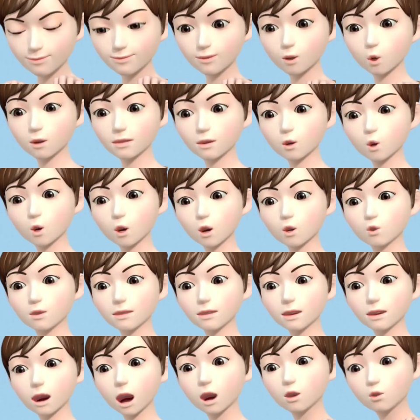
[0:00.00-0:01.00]
Well, I know how
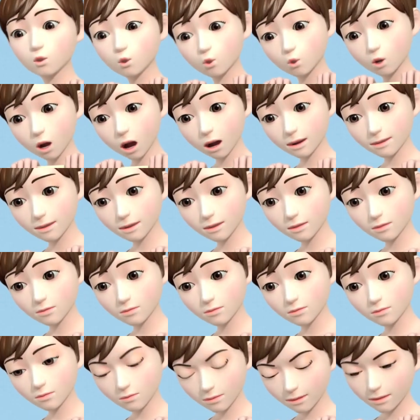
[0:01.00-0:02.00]
much you like to
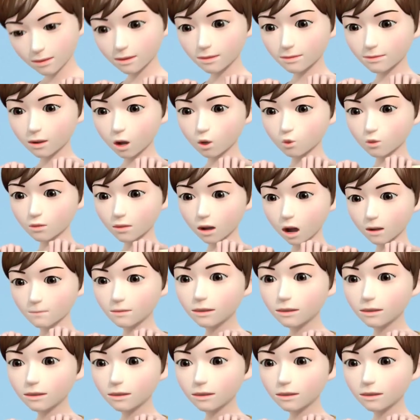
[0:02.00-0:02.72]
decorate, so they're